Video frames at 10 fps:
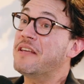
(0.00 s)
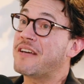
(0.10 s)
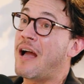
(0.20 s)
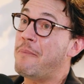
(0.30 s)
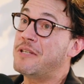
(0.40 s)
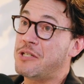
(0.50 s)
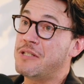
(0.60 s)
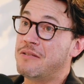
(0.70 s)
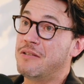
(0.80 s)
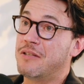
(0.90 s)
the
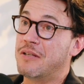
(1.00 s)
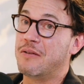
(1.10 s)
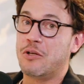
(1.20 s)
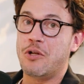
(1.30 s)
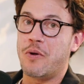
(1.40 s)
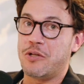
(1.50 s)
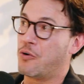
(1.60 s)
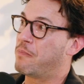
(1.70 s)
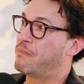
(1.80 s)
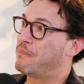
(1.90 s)
competition, at
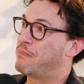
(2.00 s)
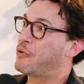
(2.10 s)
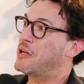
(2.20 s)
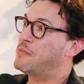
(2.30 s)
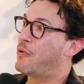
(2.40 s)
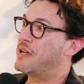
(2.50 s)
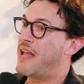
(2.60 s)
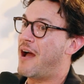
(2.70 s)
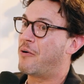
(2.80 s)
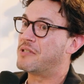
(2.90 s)
your price point
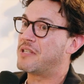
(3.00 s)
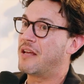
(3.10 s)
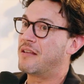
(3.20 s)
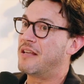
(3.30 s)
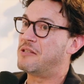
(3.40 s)
now is like, it's